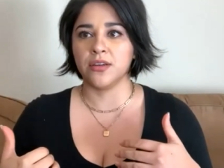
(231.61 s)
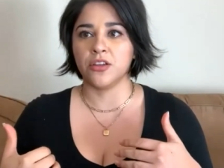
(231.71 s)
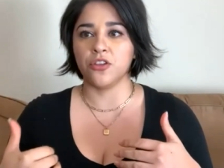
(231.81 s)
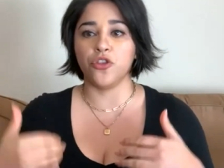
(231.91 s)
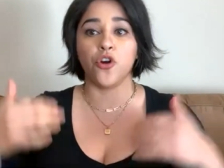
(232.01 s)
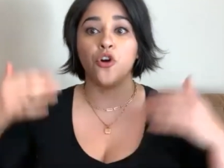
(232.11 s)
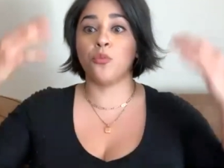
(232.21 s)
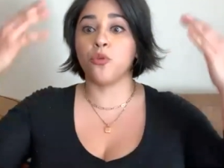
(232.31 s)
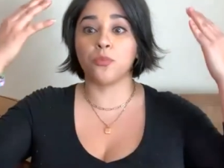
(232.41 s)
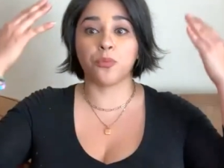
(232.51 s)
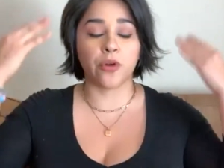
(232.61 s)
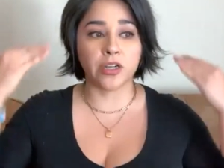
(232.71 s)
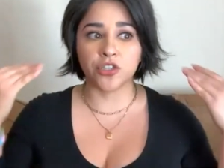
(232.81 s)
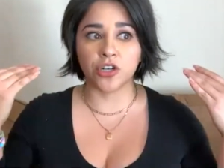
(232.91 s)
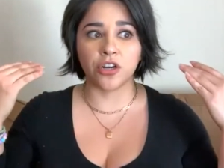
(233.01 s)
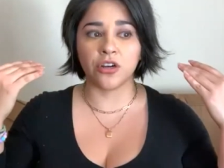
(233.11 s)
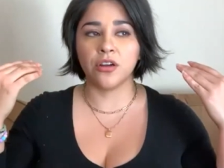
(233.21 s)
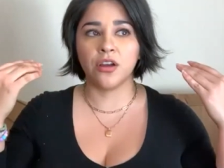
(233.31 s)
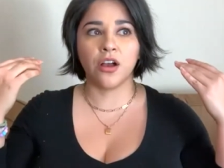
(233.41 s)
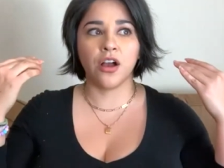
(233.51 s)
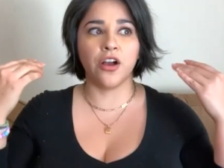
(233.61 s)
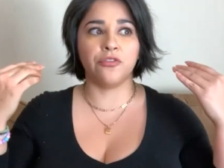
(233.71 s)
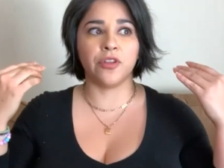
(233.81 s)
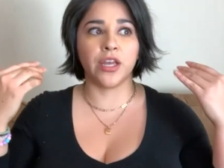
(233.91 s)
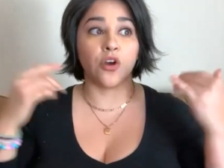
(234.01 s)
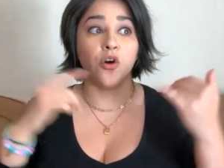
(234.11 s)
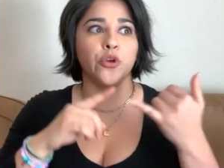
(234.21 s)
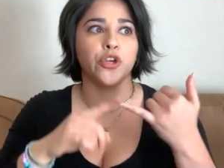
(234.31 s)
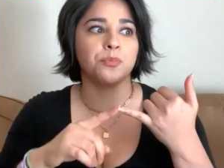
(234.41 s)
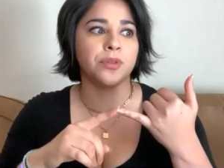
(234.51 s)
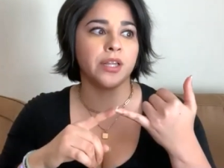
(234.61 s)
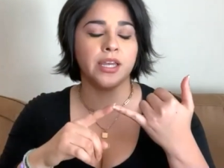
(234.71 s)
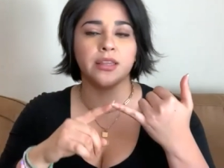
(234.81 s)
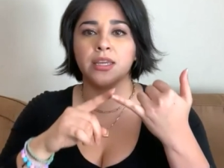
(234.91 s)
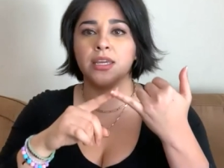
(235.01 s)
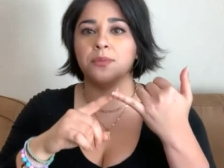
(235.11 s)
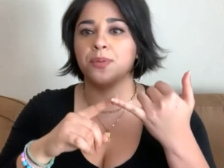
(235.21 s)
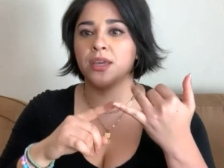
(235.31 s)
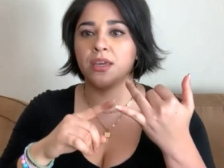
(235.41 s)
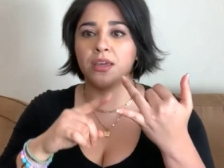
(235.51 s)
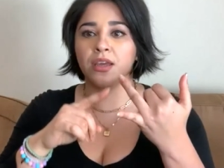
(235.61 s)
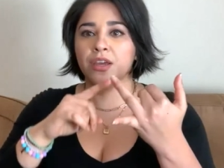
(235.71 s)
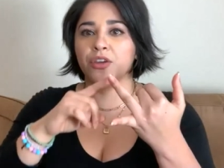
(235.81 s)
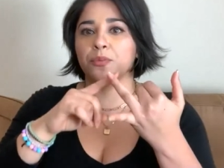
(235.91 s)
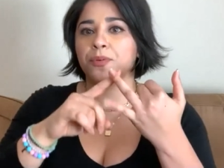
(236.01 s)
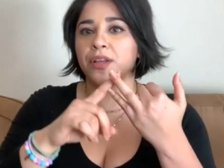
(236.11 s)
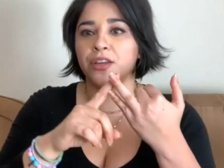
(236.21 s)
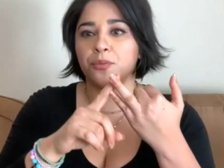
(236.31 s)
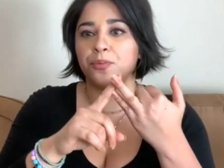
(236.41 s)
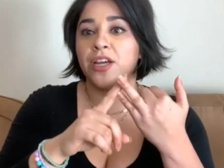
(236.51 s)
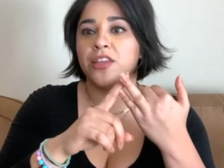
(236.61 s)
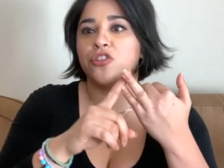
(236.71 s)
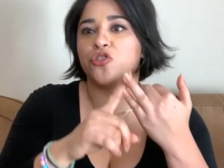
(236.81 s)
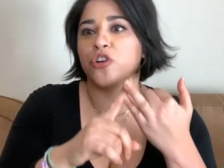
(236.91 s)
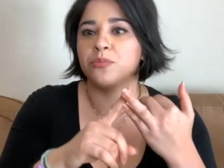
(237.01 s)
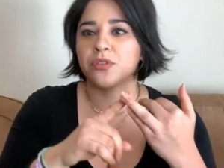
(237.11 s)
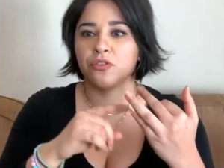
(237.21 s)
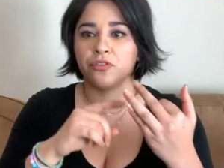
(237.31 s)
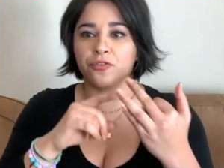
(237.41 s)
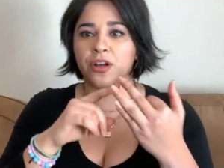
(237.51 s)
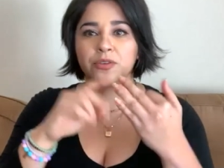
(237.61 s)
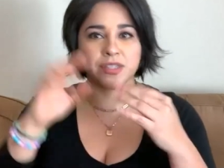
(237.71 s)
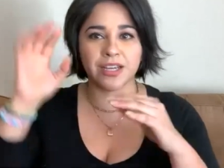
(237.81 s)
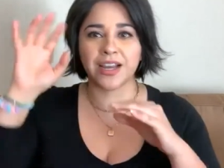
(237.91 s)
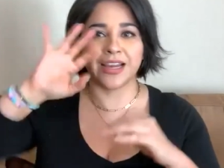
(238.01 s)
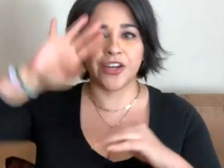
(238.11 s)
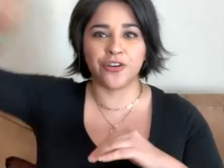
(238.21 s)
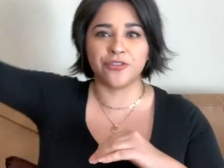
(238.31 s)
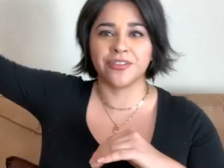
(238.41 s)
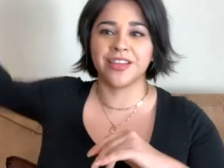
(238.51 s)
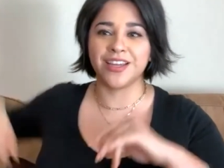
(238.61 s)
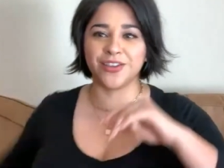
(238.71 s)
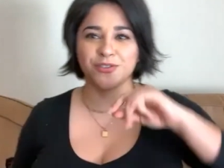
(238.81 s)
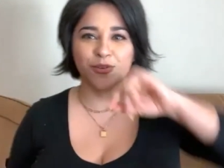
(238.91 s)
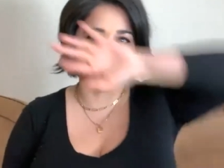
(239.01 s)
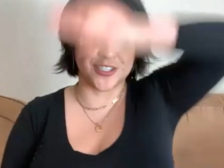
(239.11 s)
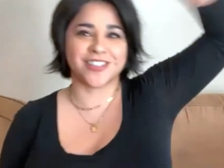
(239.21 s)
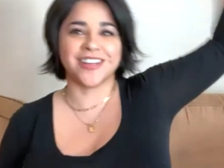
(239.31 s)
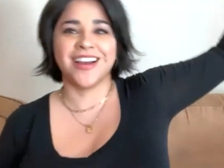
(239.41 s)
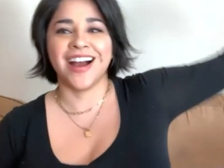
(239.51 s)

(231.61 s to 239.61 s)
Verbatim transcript: No more pressure of like, oh, you're playing the EP, you're playing you're playing the drums for the first. I was like, I know, thank you so much.